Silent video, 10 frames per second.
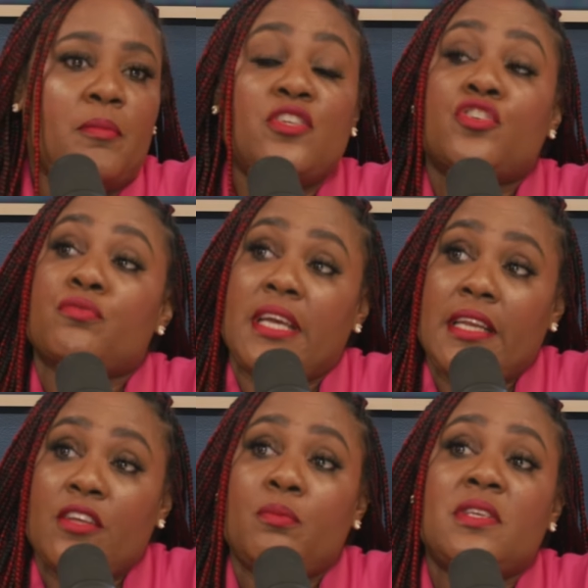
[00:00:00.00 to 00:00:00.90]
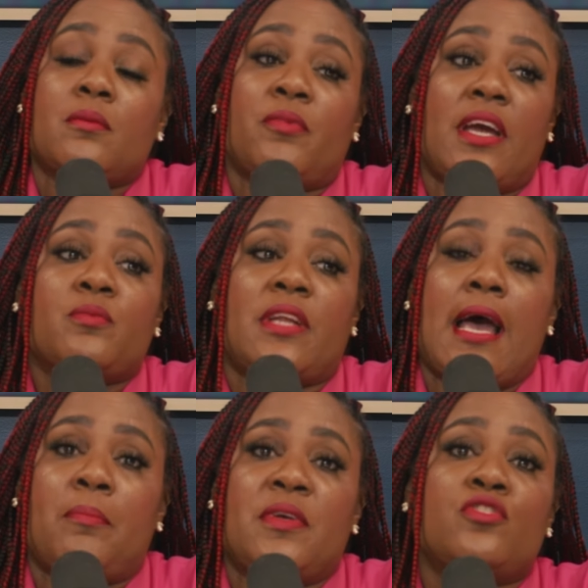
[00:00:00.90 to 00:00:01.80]
be straining. You'll be surprised what
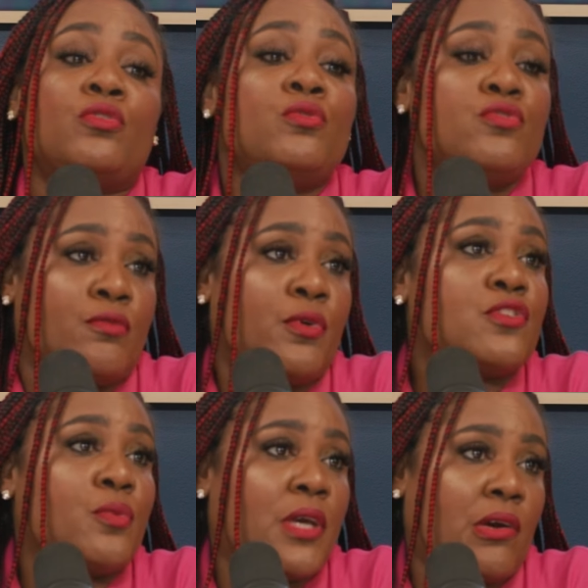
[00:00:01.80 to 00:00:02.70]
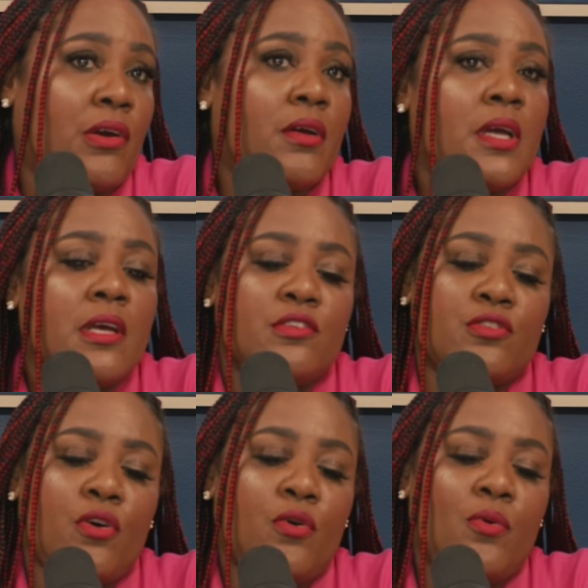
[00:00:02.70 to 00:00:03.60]
happens. You'll lose your voice quicker.
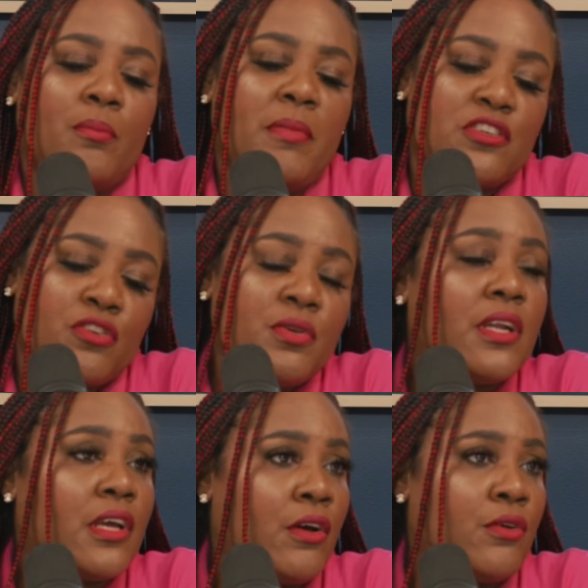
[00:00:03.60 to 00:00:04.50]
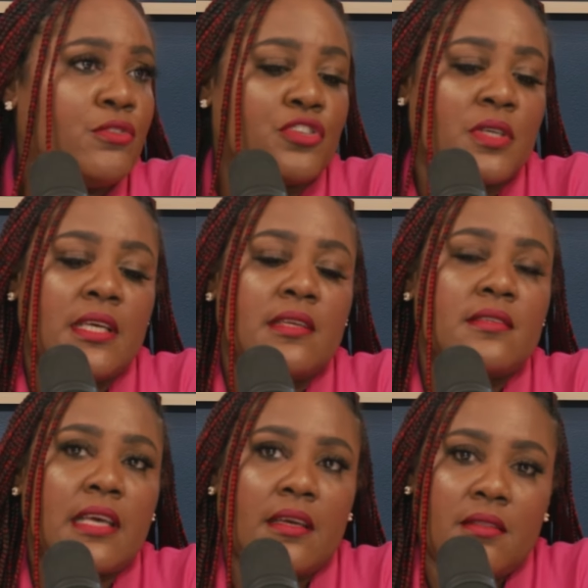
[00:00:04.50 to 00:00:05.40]
So make sure you get a coach.
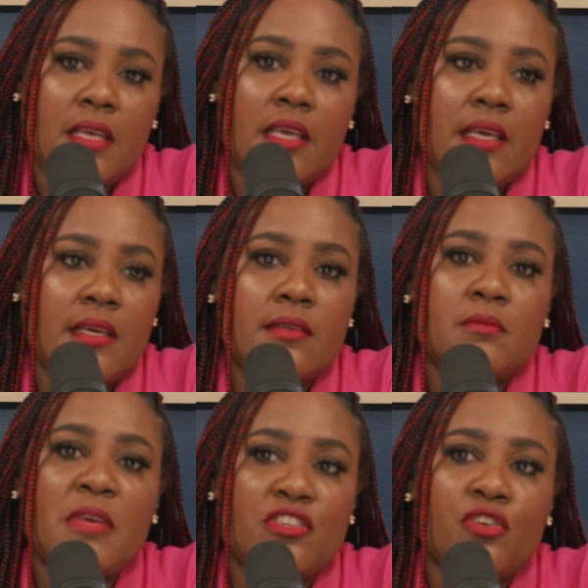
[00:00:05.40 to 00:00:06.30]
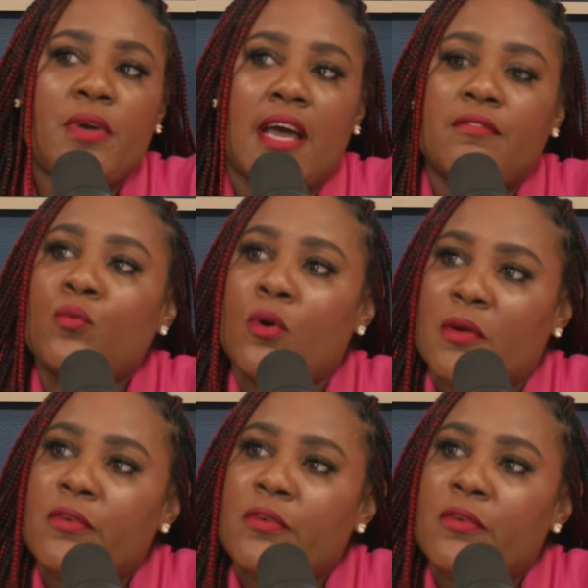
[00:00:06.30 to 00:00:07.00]
Second thing is make sure you have a warm up